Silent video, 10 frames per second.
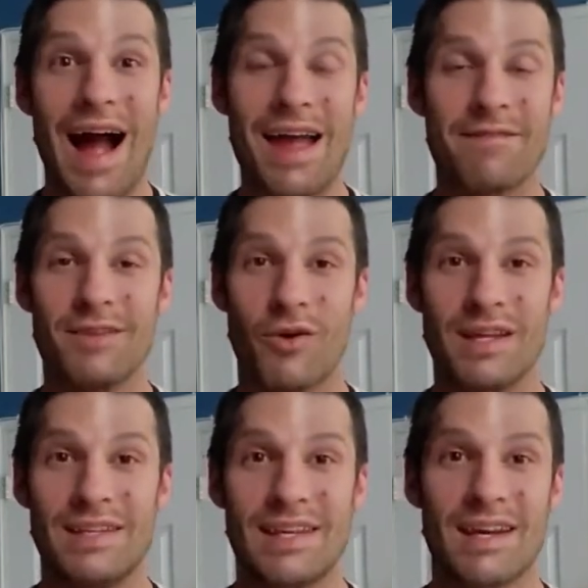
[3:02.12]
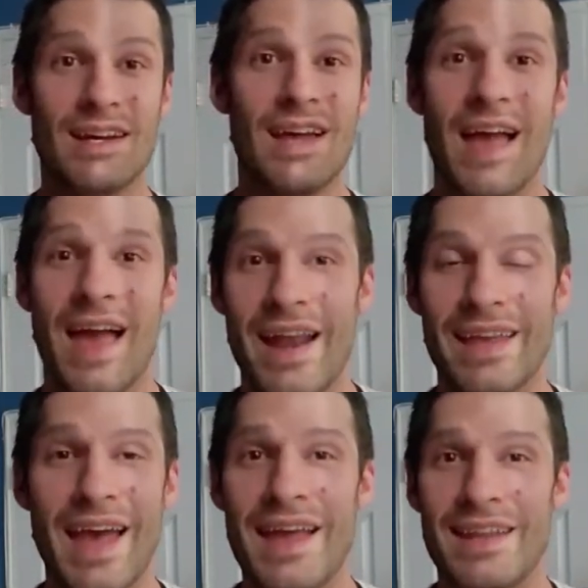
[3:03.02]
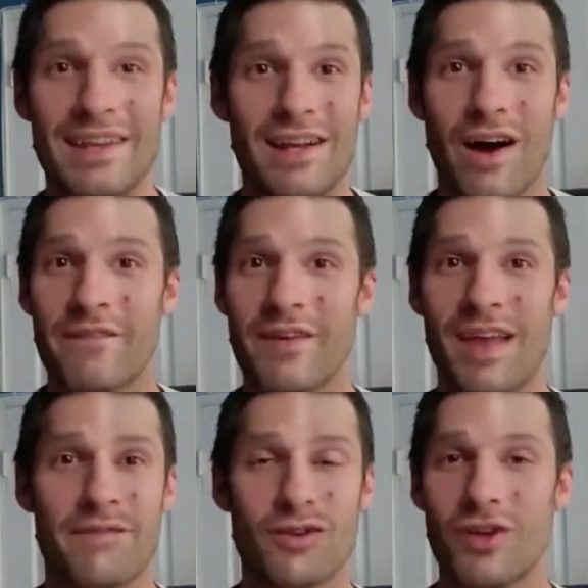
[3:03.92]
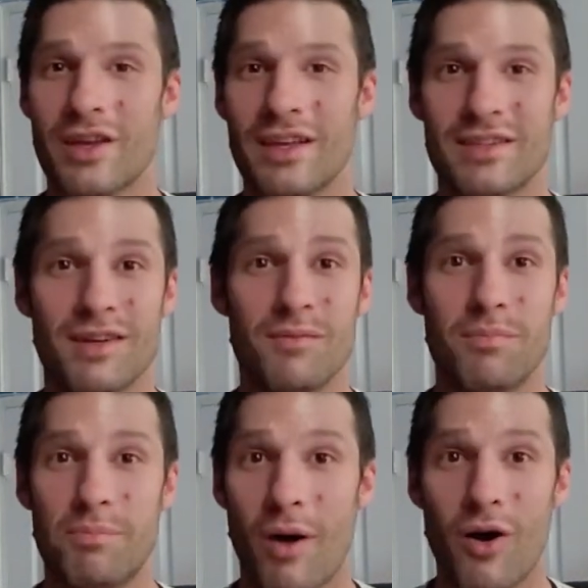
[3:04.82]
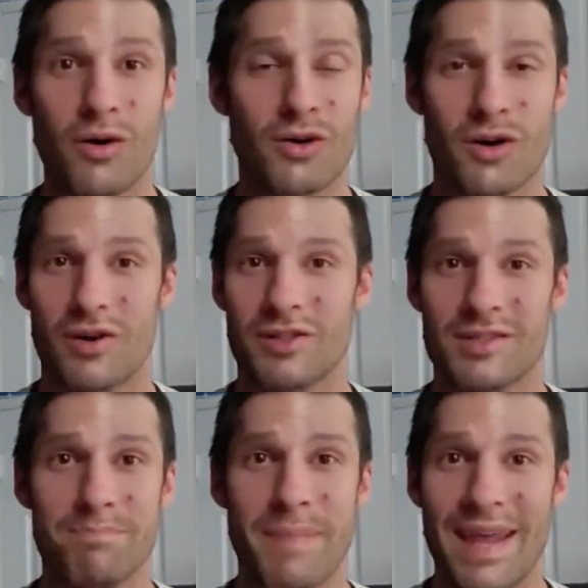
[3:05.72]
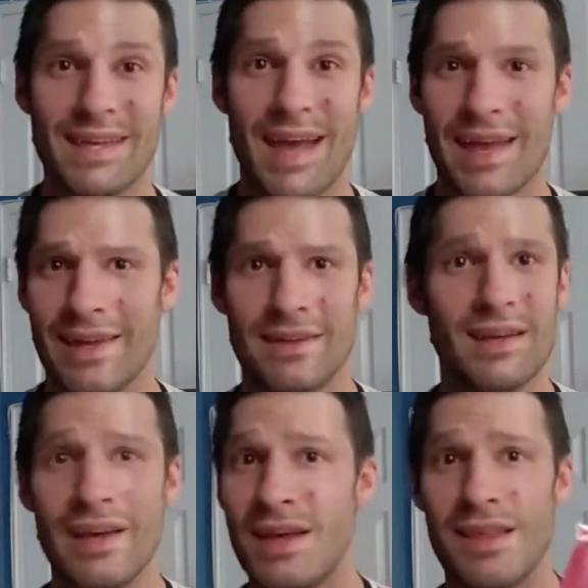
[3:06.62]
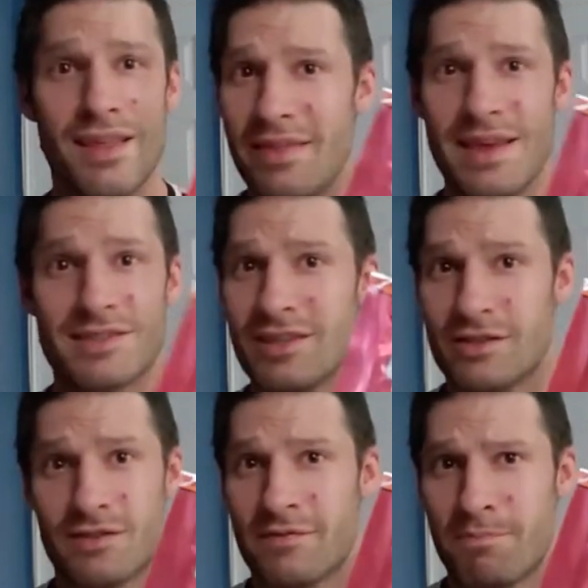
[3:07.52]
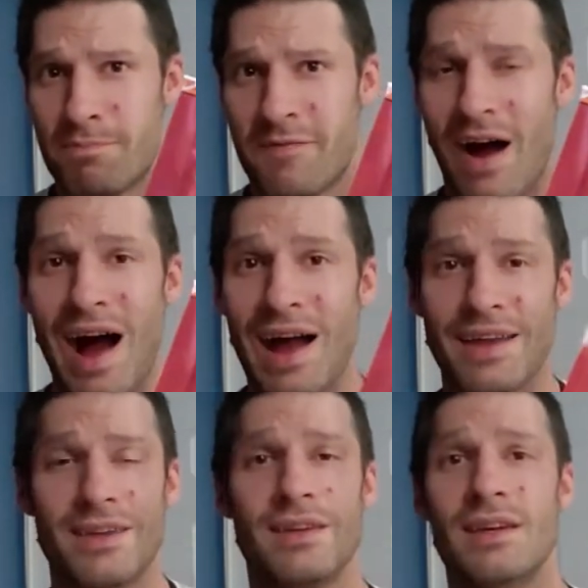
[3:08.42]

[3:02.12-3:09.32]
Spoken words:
I have no idea. And again, you know, if you're looking to bulk or just main gain, this is fine.